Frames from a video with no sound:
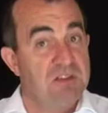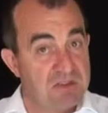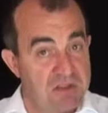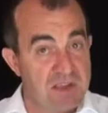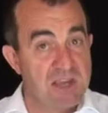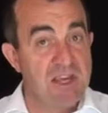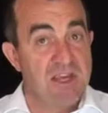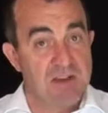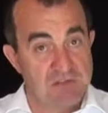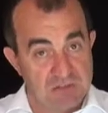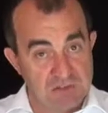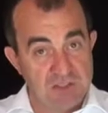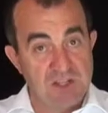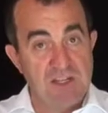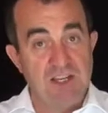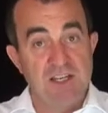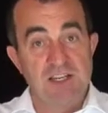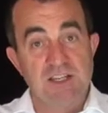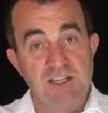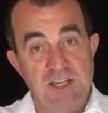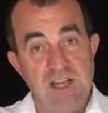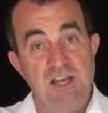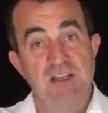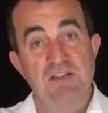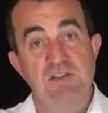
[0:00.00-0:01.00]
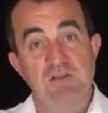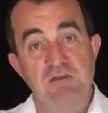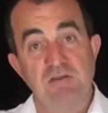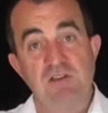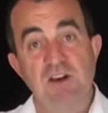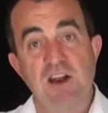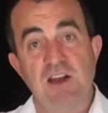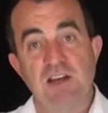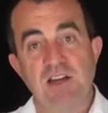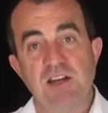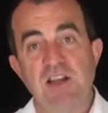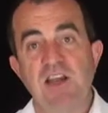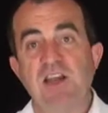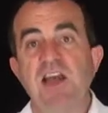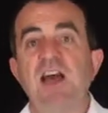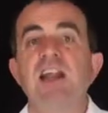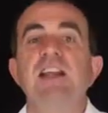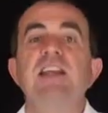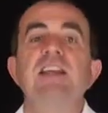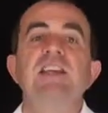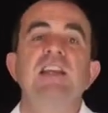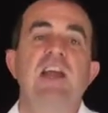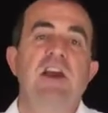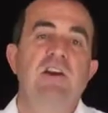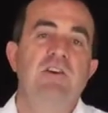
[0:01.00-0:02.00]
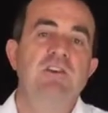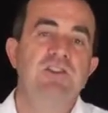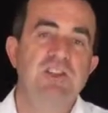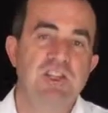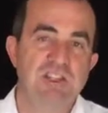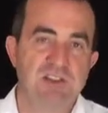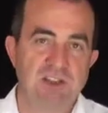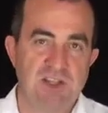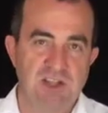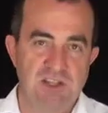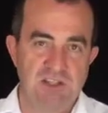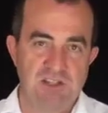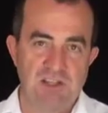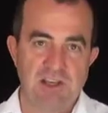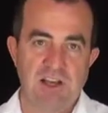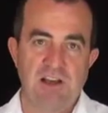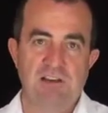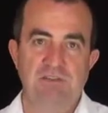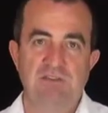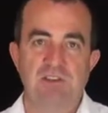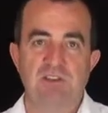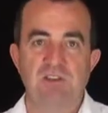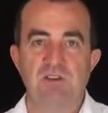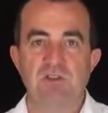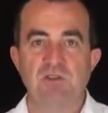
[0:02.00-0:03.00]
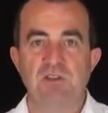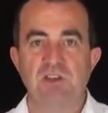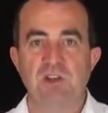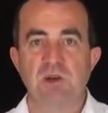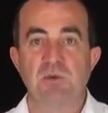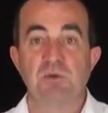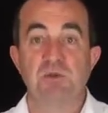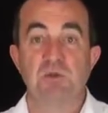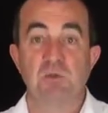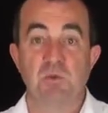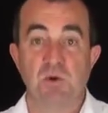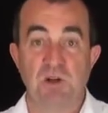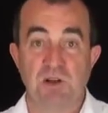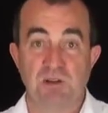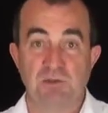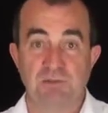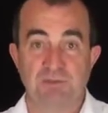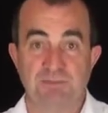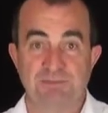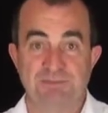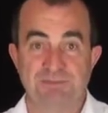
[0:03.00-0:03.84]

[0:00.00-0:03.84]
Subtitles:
thing of sitting down the front and encouraging their staff to do so as well.